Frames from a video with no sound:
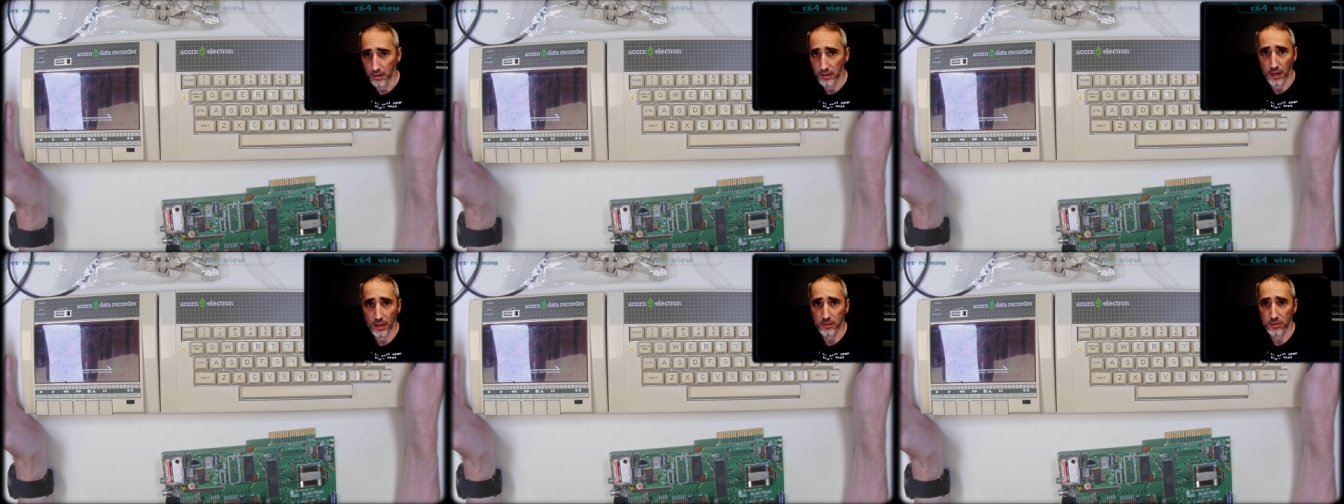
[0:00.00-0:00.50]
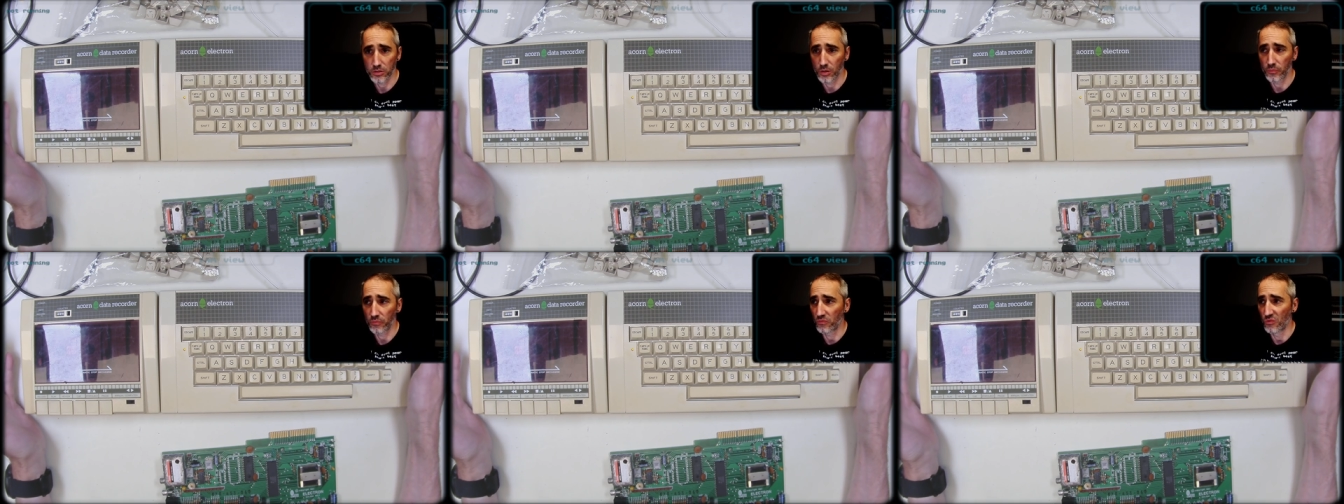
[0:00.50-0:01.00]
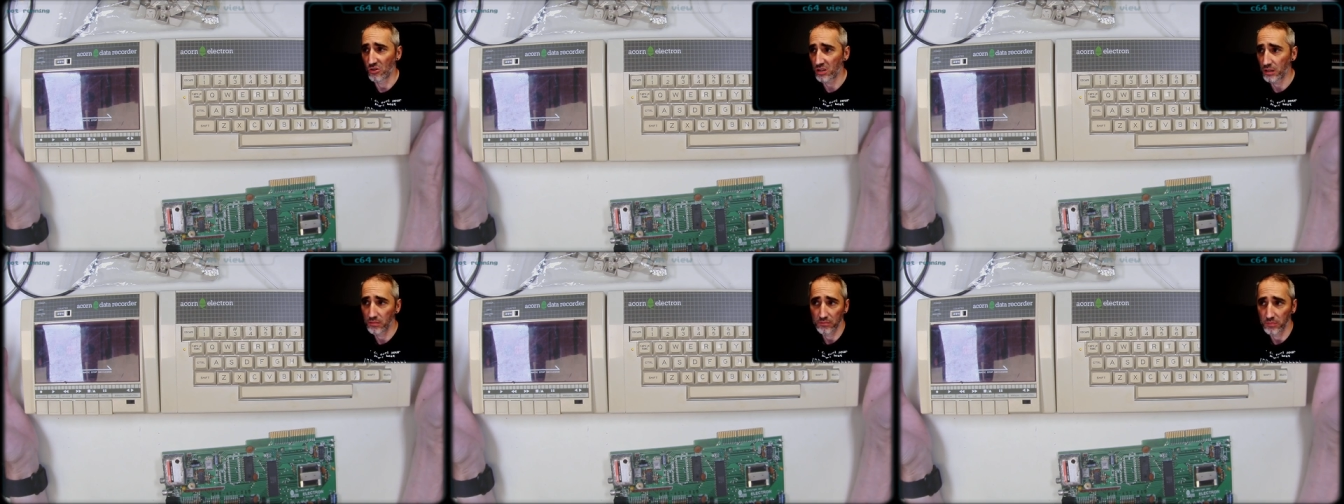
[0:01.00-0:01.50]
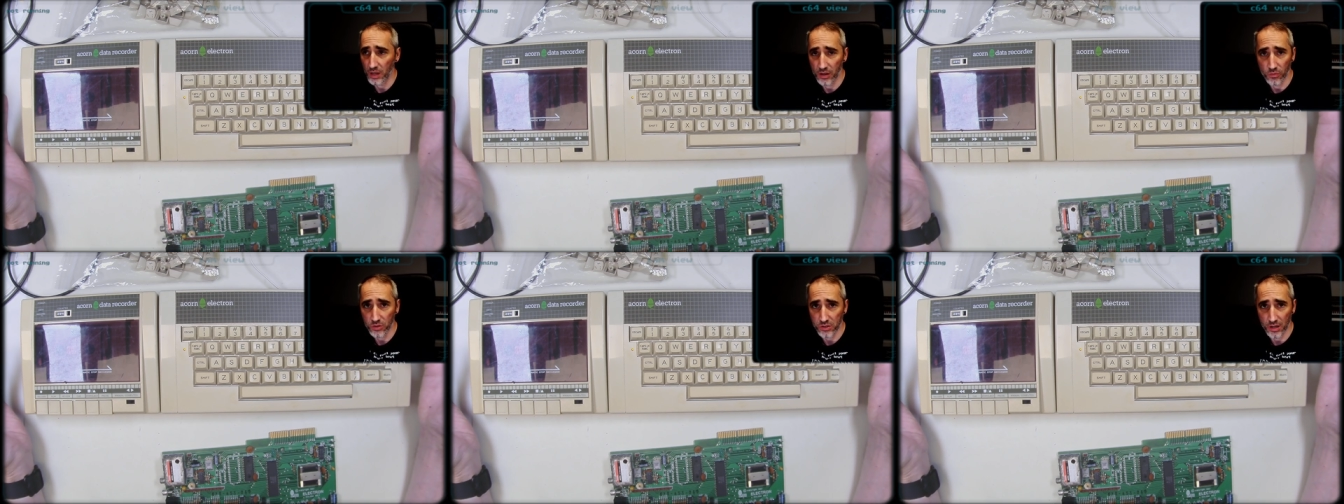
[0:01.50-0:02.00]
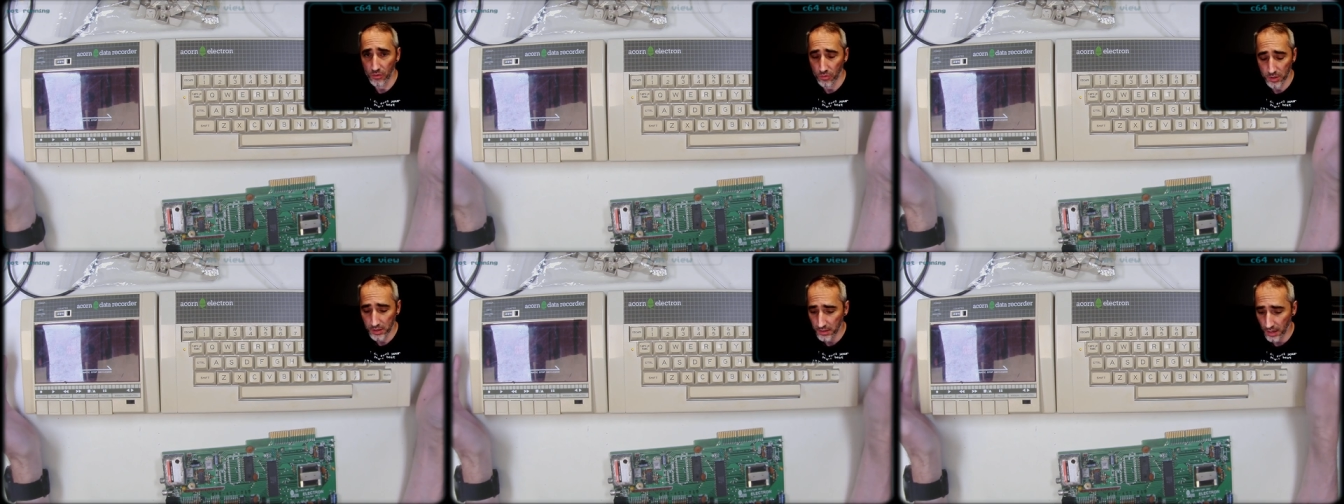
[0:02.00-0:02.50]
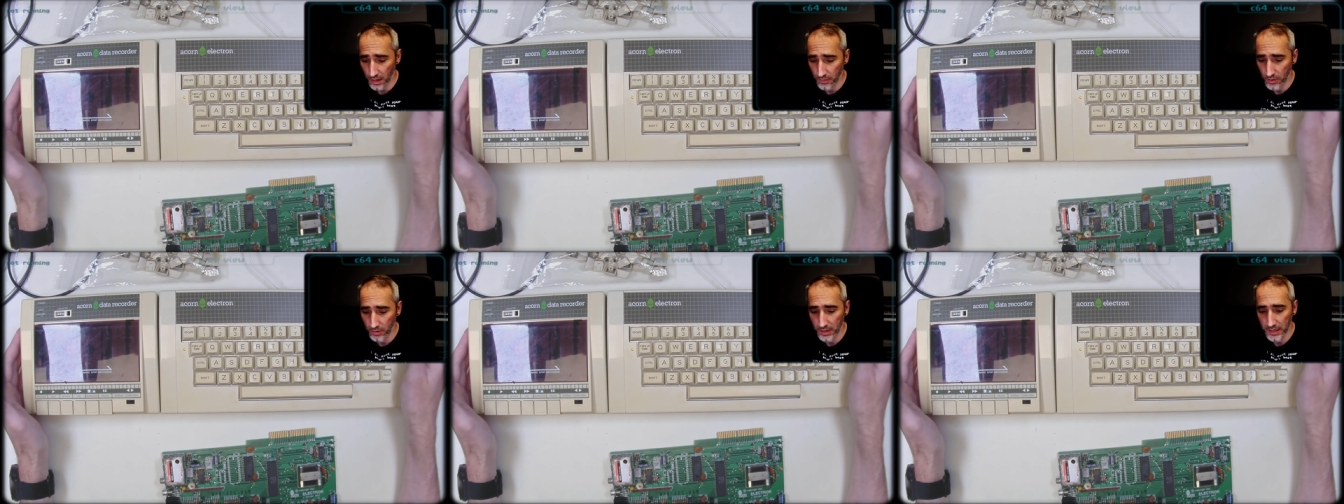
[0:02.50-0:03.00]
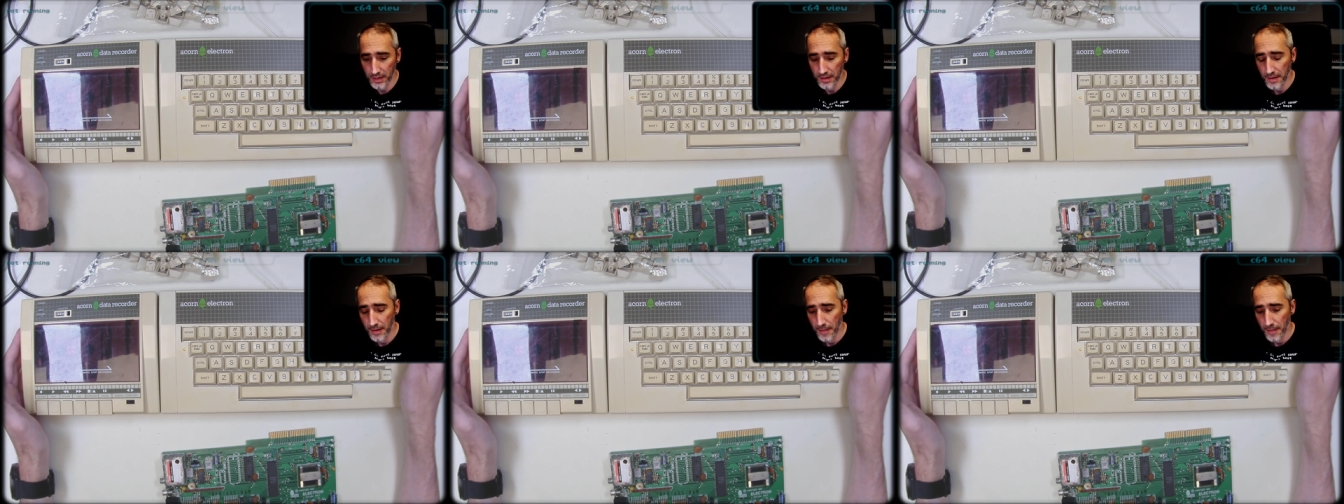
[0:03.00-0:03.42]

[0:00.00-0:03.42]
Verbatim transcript: it has stopped working by whatsoever reason, I have no idea.